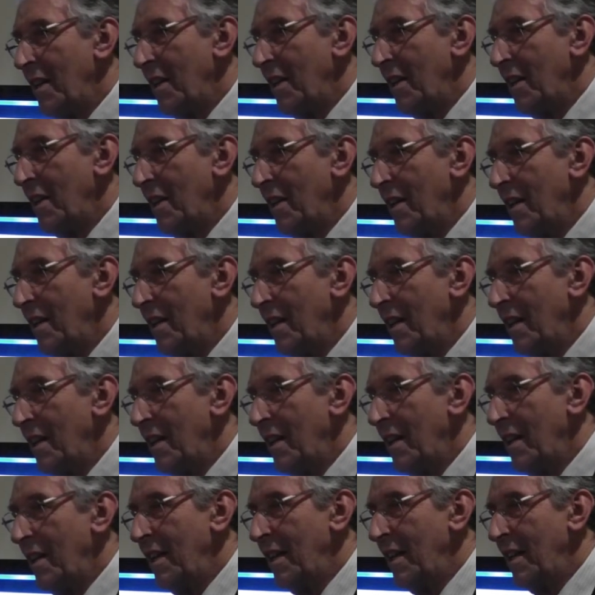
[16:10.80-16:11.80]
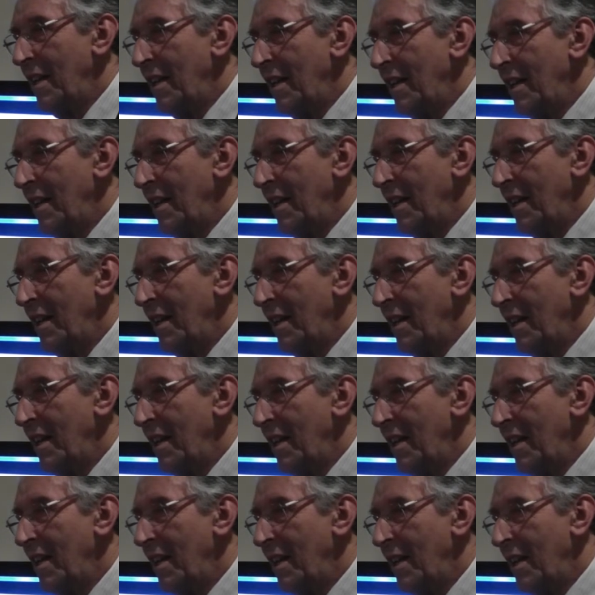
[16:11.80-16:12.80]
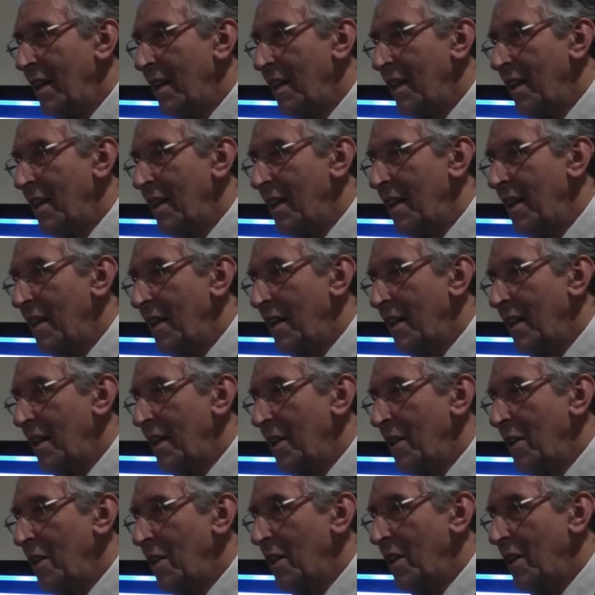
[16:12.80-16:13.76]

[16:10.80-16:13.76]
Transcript: system, for people from the Commonwealth?